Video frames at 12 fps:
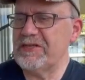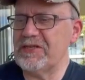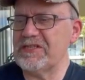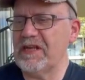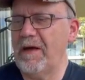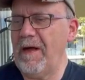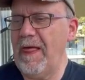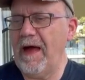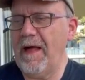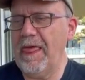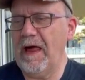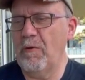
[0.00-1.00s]
just a
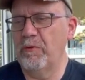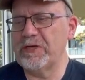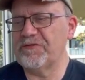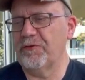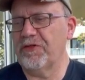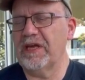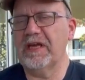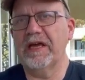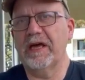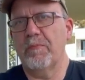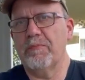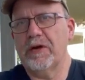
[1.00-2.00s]
wishful
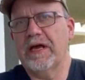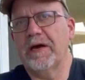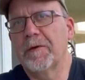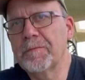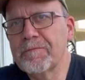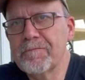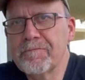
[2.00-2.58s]
thinking and a prayer,